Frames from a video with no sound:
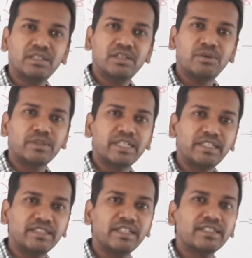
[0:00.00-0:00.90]
okay,
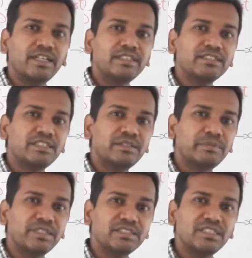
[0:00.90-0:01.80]
in that condition the
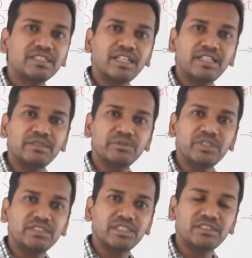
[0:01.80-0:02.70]
president can remove
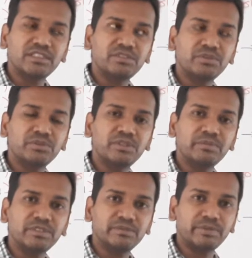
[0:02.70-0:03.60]
the judges due to the
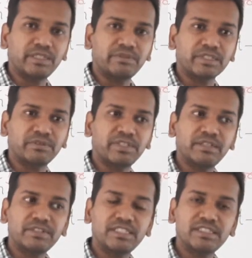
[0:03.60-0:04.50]
misbehaving.
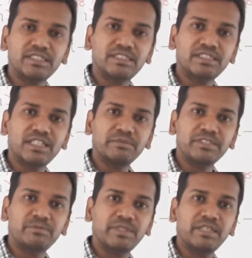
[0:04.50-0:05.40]
Whenever the judges are
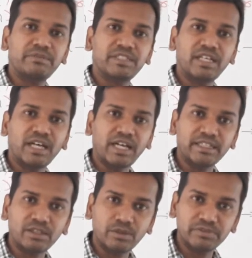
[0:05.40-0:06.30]
misbehaving with the
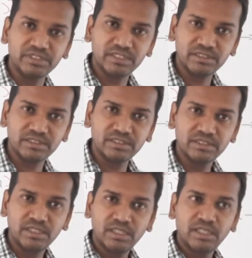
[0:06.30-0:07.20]
higher officials,
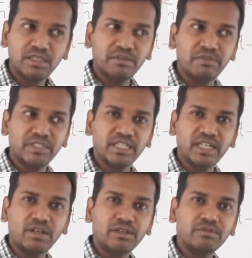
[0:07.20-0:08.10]
when they are
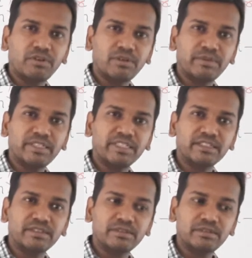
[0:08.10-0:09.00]
not
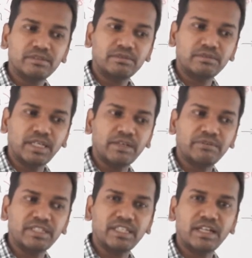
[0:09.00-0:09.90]
formulating and
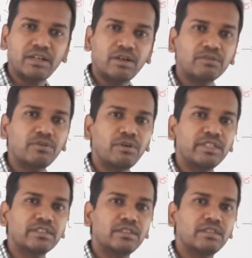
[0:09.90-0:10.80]
when they are not
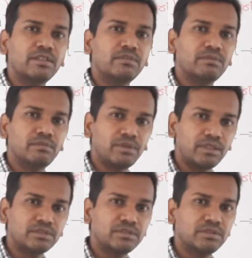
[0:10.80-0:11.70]
following the laws,